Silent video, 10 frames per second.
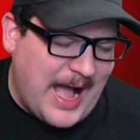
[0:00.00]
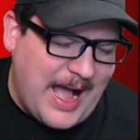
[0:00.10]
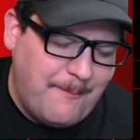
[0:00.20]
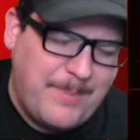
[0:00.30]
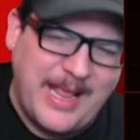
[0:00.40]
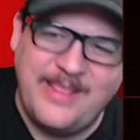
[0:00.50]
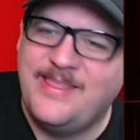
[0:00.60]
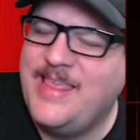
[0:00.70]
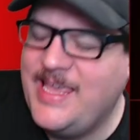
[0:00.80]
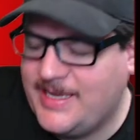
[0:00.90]
But I
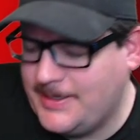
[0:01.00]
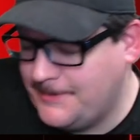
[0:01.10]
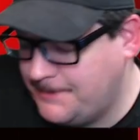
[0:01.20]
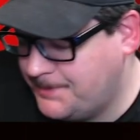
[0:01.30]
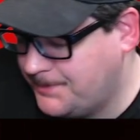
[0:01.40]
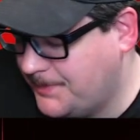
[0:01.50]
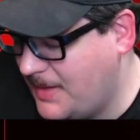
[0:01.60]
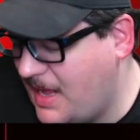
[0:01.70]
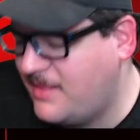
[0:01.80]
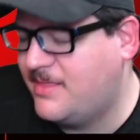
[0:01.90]
think
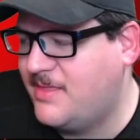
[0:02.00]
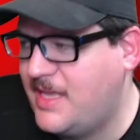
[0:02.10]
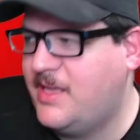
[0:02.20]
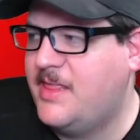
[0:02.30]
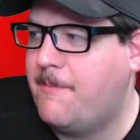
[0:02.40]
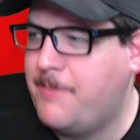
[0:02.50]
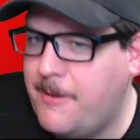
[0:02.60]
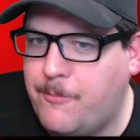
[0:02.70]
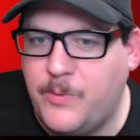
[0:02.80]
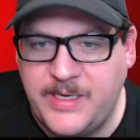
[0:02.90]
that
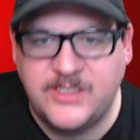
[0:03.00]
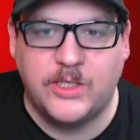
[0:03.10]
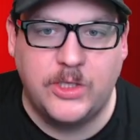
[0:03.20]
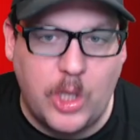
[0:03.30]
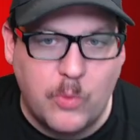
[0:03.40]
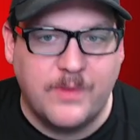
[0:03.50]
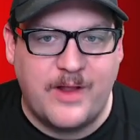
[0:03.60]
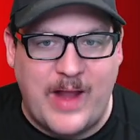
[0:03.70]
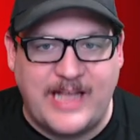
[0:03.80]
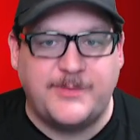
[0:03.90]
people need to lower
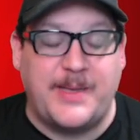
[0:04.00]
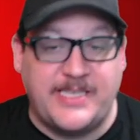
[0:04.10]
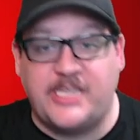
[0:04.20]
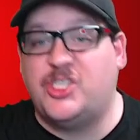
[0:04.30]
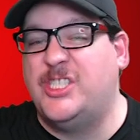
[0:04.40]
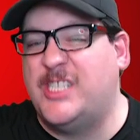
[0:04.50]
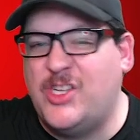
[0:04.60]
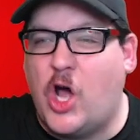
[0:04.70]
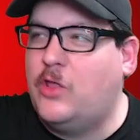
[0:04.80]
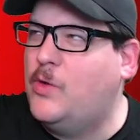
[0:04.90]
their expectations and
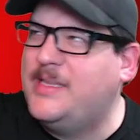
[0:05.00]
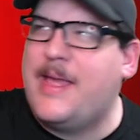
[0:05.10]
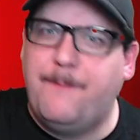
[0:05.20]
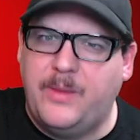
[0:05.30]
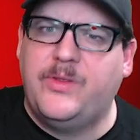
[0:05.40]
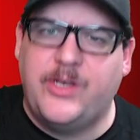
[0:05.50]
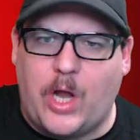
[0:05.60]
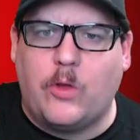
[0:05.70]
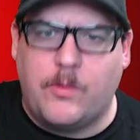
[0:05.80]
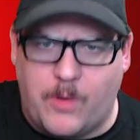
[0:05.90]
not look at that $1 billion
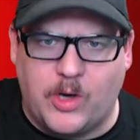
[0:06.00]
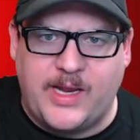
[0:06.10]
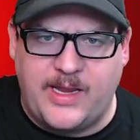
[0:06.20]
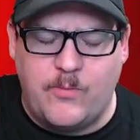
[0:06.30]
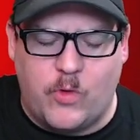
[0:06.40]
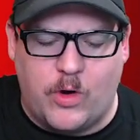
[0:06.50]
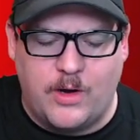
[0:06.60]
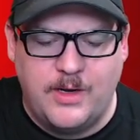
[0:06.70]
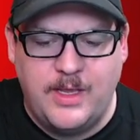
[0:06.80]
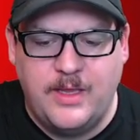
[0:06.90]
mark anymore.
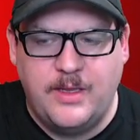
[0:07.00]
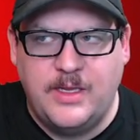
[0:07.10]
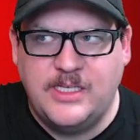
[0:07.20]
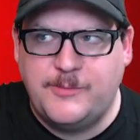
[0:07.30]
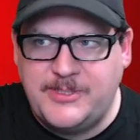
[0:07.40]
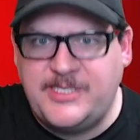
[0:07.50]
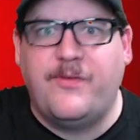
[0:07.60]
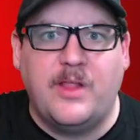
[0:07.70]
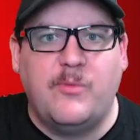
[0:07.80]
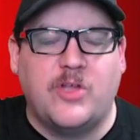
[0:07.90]

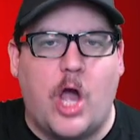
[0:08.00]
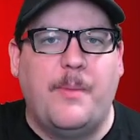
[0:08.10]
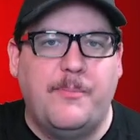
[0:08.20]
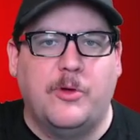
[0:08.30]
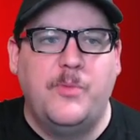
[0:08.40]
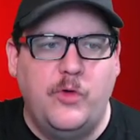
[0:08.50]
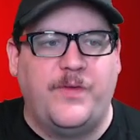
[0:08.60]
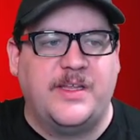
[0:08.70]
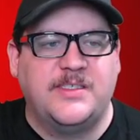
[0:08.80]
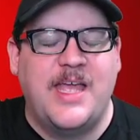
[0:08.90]
Specifically with comic book
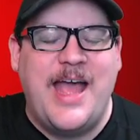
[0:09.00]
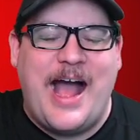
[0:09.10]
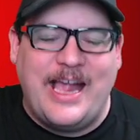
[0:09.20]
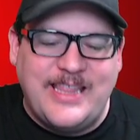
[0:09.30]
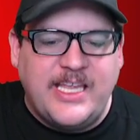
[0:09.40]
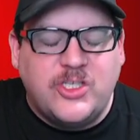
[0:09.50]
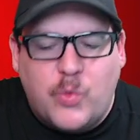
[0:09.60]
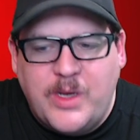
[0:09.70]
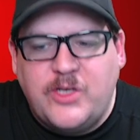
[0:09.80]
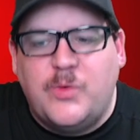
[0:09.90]
movies. I think in
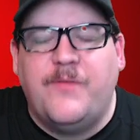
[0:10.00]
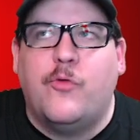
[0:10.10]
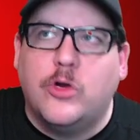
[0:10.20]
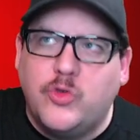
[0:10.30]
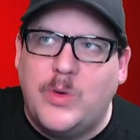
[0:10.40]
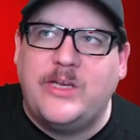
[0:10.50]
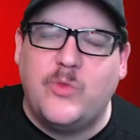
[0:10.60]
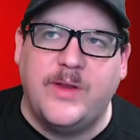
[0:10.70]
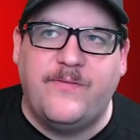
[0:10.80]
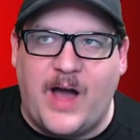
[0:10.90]
2024,
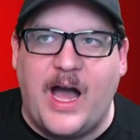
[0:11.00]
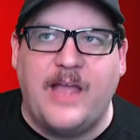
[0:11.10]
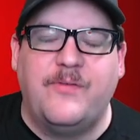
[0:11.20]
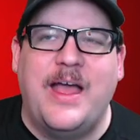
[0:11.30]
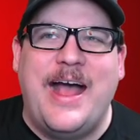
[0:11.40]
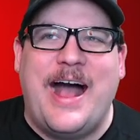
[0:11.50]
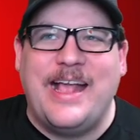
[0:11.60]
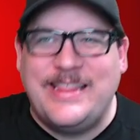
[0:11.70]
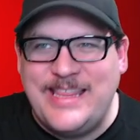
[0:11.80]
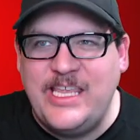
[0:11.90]
2025, I
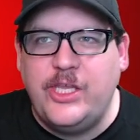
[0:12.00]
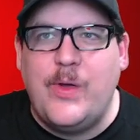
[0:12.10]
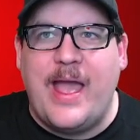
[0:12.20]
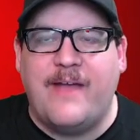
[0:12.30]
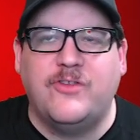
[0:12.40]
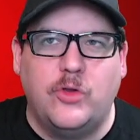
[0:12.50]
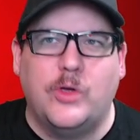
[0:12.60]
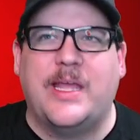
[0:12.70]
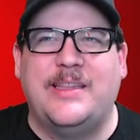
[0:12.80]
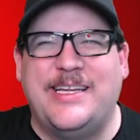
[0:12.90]
think you have to
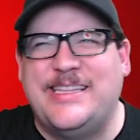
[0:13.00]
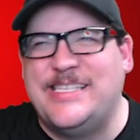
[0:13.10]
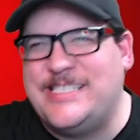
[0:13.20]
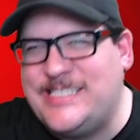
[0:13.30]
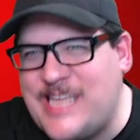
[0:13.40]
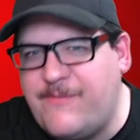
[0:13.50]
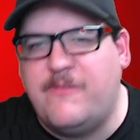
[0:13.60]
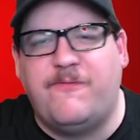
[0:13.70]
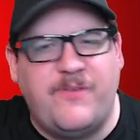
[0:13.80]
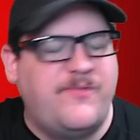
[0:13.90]
look at like the
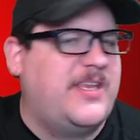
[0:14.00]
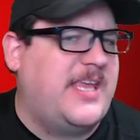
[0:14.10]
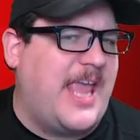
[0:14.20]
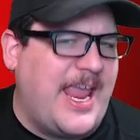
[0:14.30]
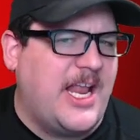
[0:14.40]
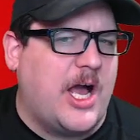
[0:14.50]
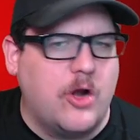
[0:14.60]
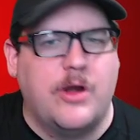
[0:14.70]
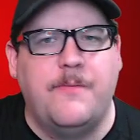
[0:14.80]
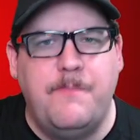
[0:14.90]
$750,
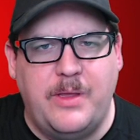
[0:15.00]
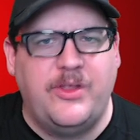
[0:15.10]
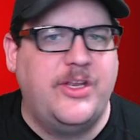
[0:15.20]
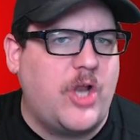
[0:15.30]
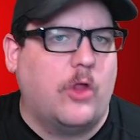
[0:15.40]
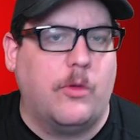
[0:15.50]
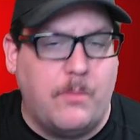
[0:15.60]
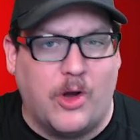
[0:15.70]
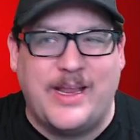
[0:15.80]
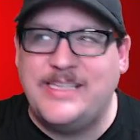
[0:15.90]
$800 million
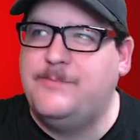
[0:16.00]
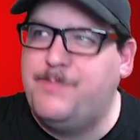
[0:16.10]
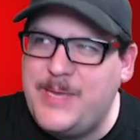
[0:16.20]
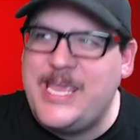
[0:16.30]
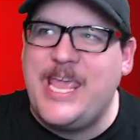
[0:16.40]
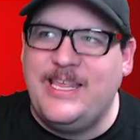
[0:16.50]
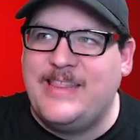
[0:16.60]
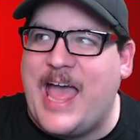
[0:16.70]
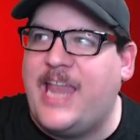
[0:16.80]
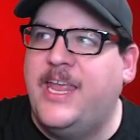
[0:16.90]
mark as being
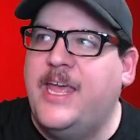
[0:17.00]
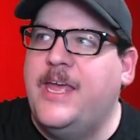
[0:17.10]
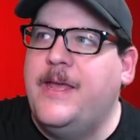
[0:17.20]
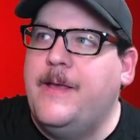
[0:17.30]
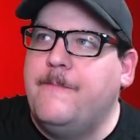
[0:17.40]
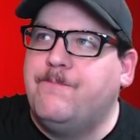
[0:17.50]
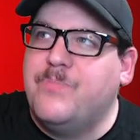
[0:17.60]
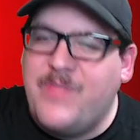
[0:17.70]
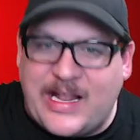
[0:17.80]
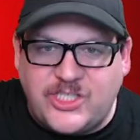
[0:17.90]
that
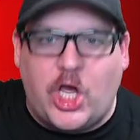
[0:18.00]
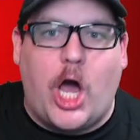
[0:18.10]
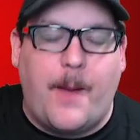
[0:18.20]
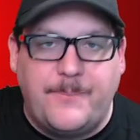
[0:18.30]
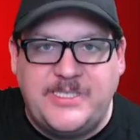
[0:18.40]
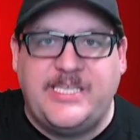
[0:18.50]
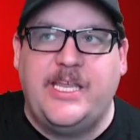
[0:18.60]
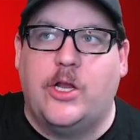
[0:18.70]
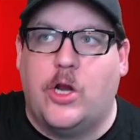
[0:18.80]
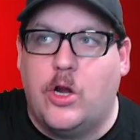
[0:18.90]
top
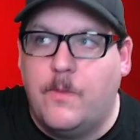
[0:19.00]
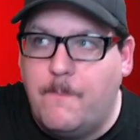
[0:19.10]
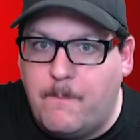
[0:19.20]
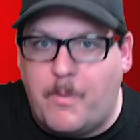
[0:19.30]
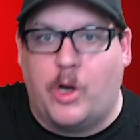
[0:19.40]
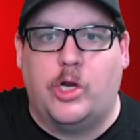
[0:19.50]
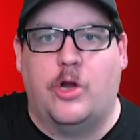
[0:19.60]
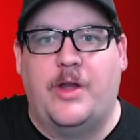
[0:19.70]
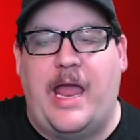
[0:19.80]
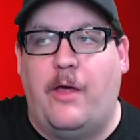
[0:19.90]
tier marker
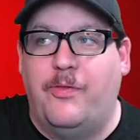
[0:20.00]
now.